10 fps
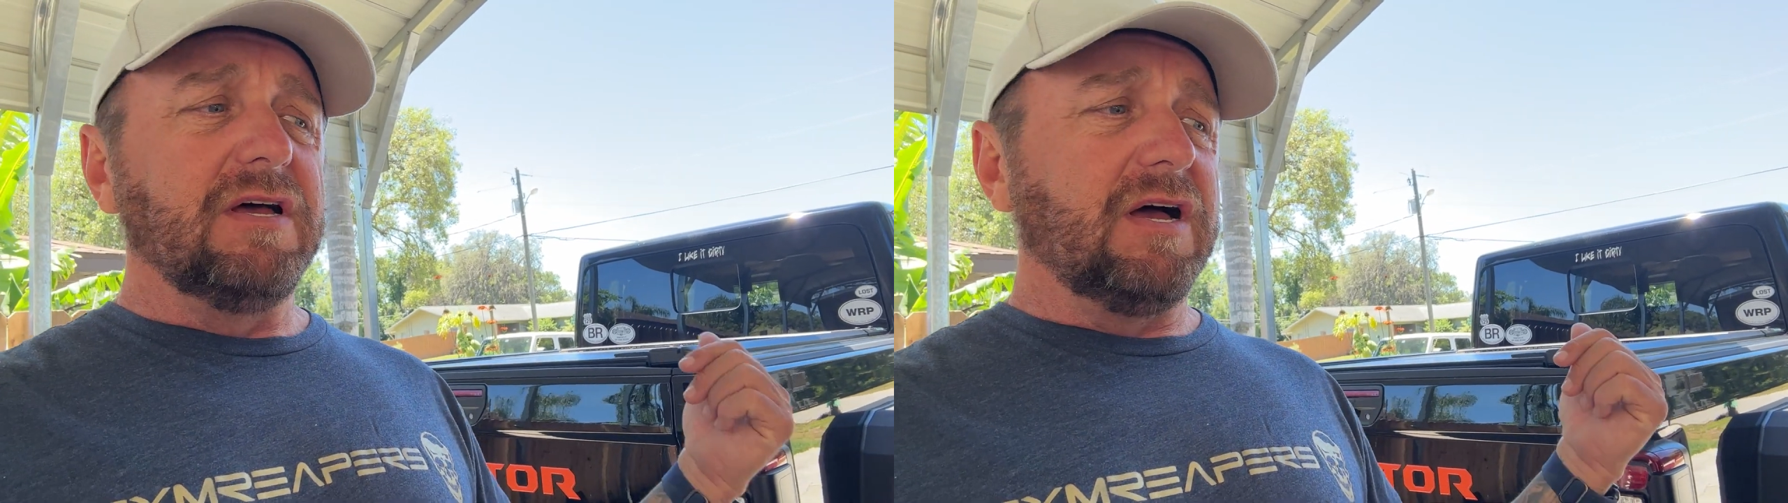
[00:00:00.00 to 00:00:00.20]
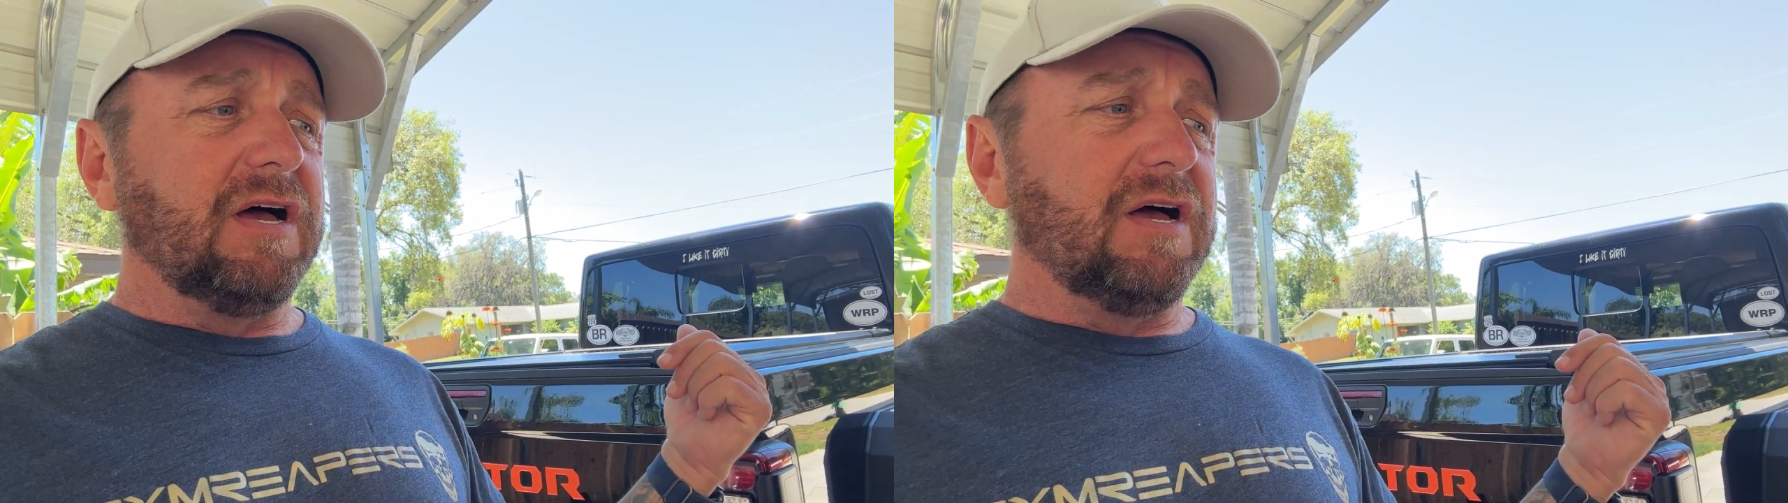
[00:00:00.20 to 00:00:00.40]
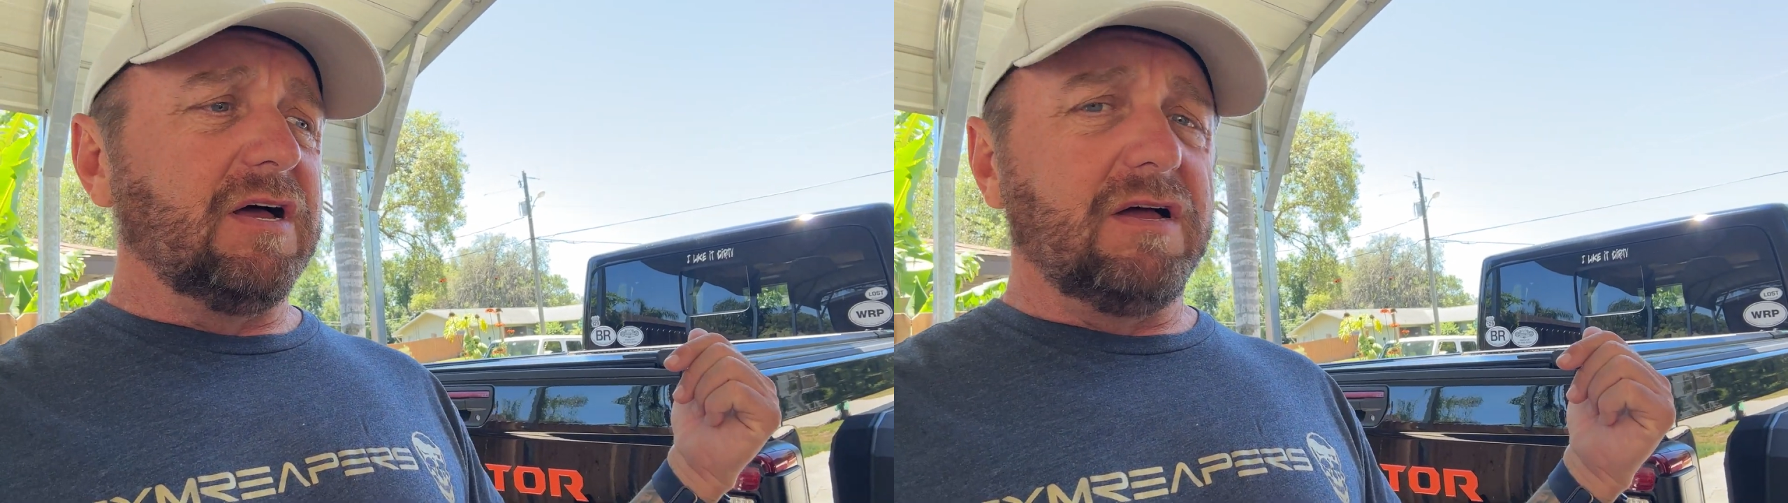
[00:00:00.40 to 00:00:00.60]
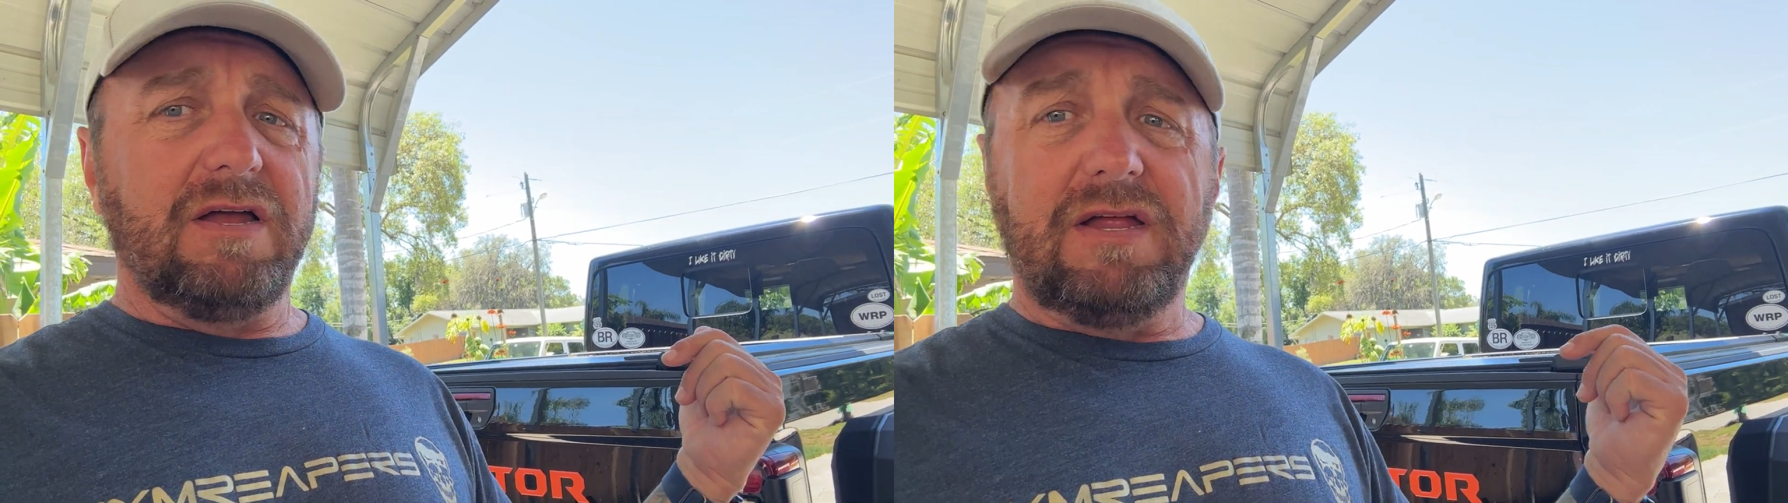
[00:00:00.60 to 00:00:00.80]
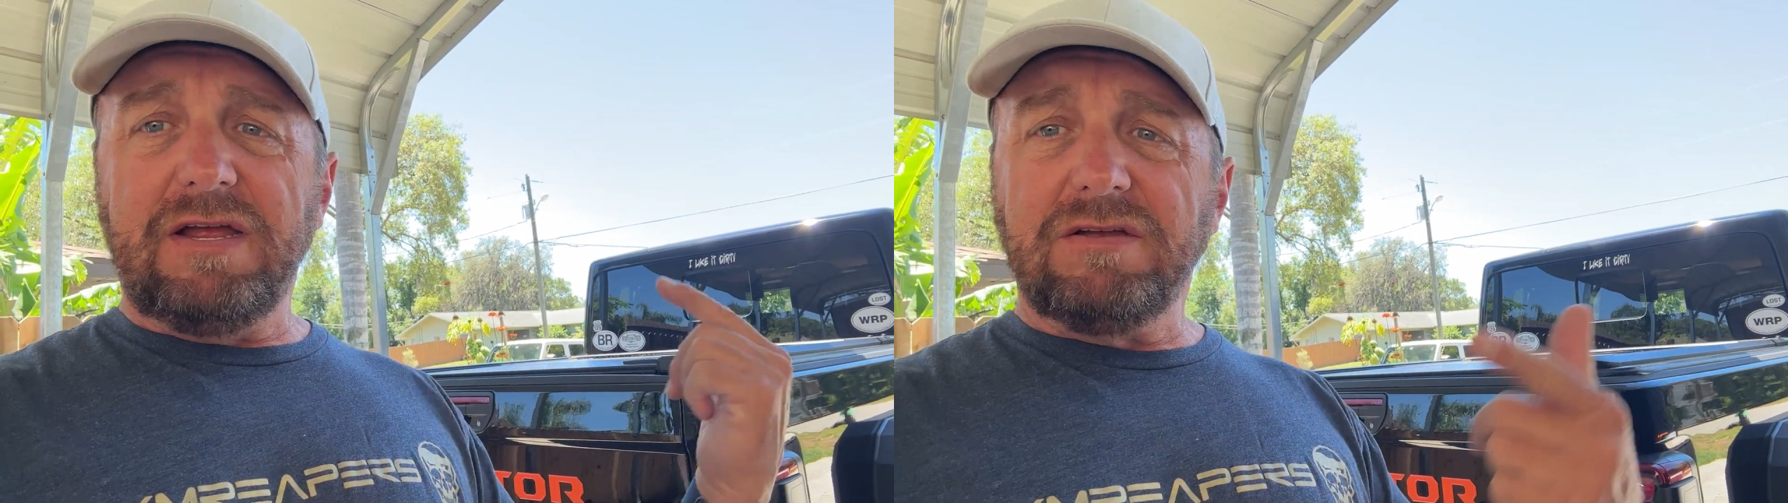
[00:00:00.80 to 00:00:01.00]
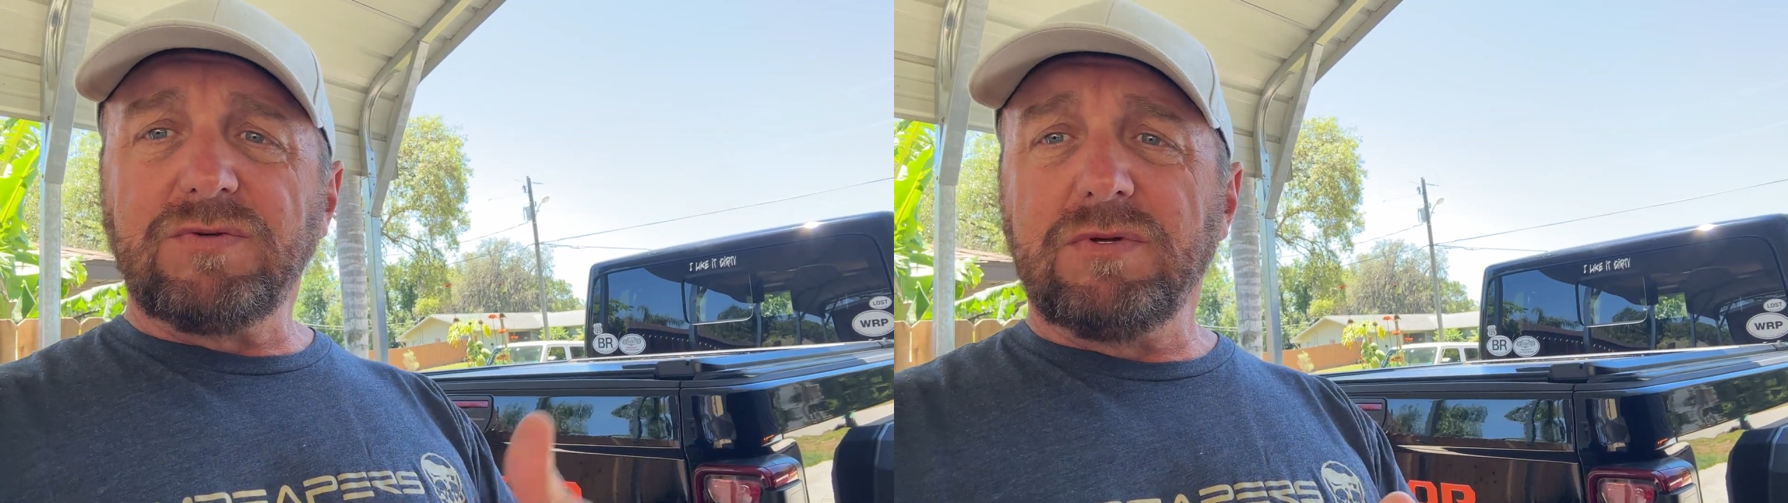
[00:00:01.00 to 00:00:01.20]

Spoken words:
and here's